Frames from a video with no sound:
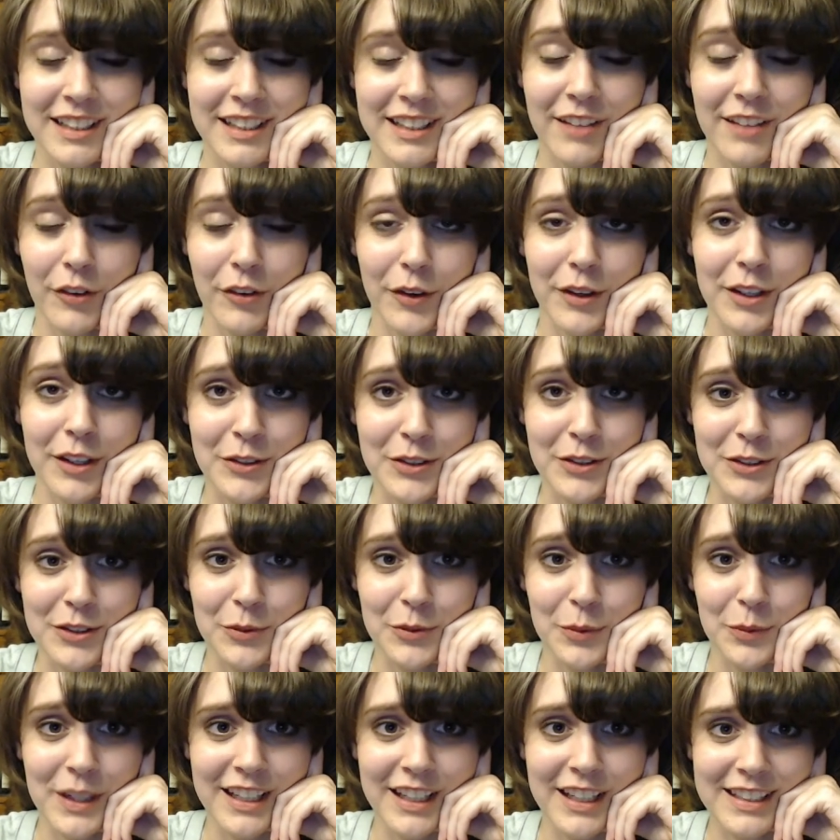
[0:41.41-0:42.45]
Although he uses
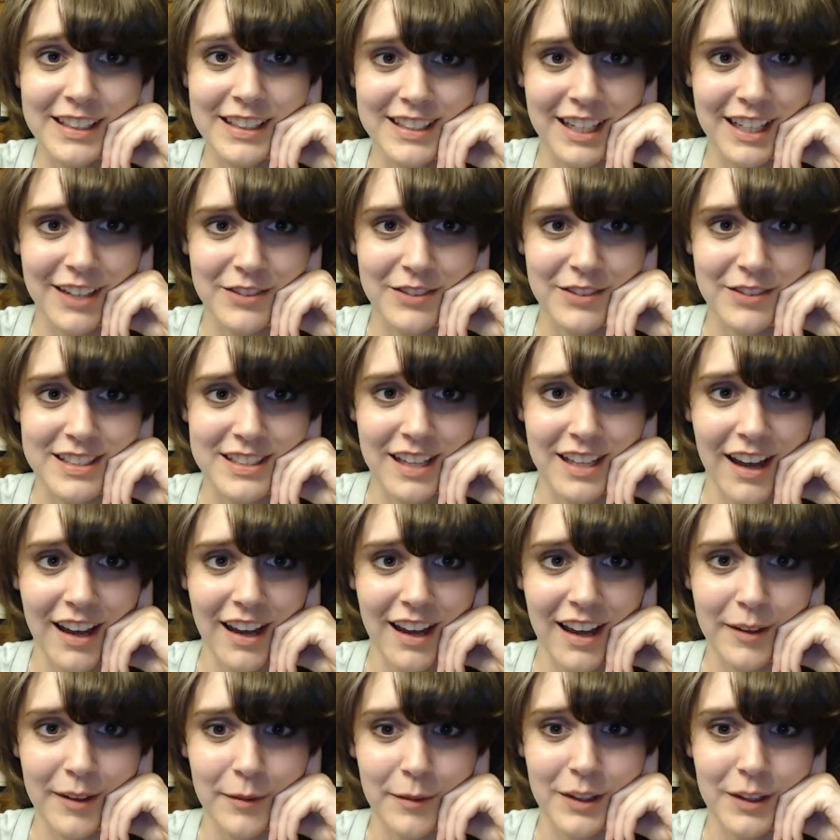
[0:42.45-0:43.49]
we instead of just
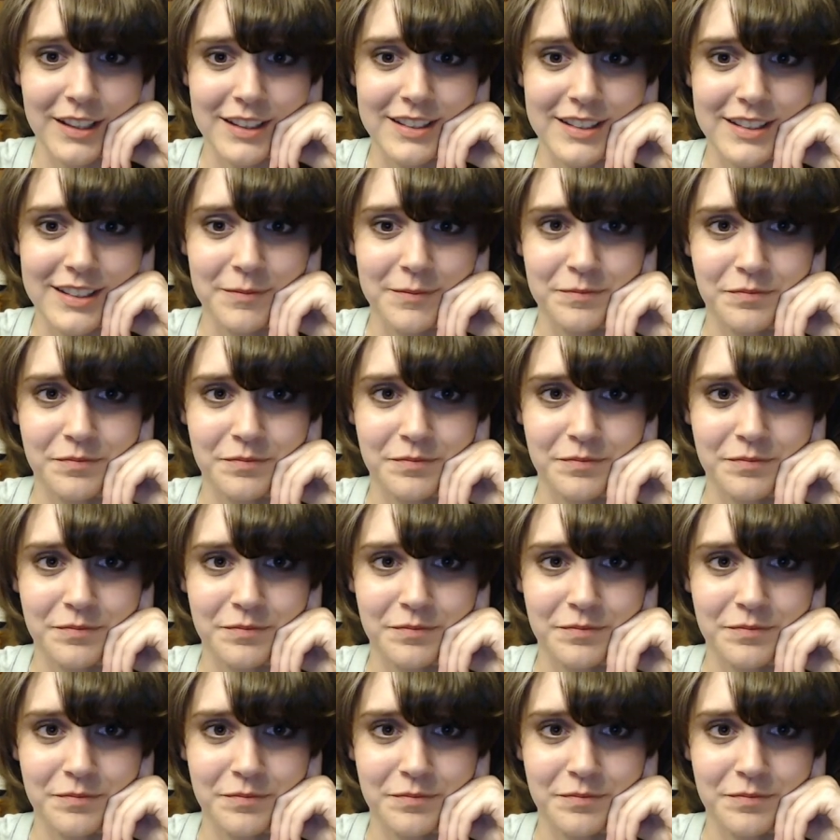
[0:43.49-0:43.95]
I, because